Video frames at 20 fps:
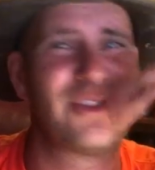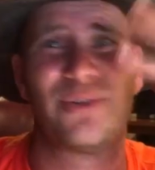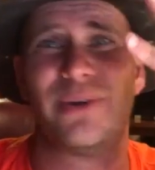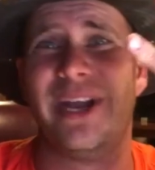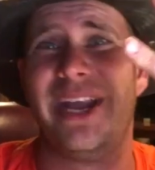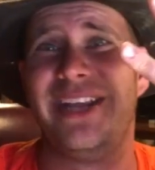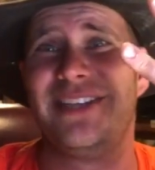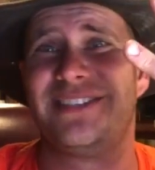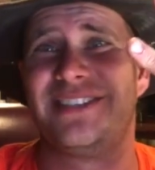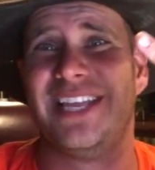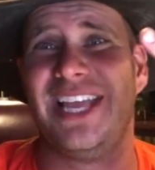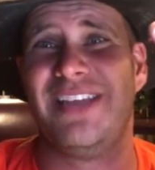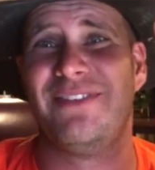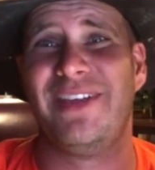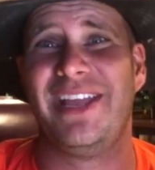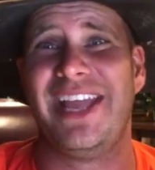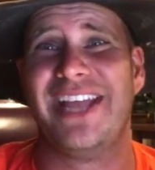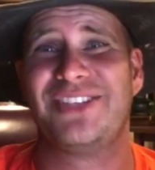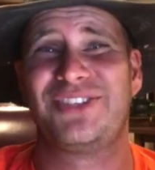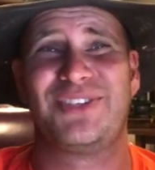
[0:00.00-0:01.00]
3,
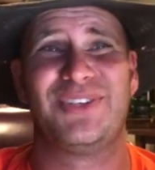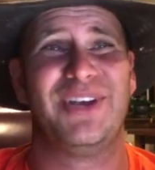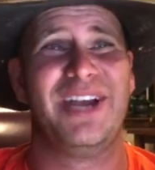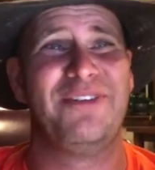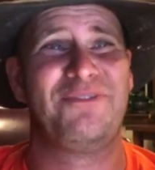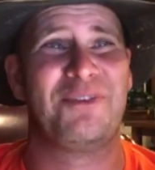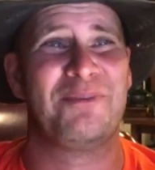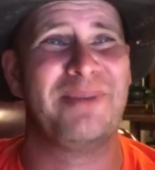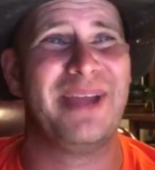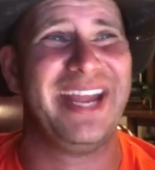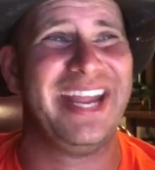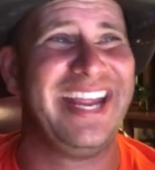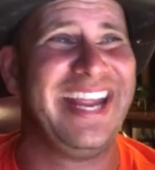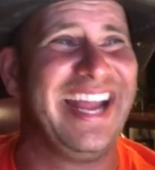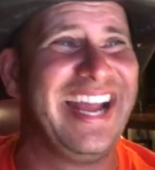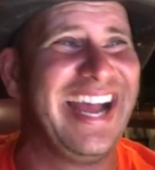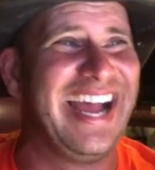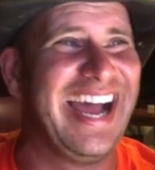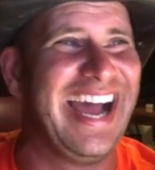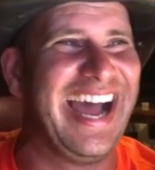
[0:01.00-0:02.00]
Stevie, it's 3 for
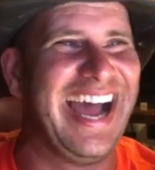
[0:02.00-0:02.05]
me.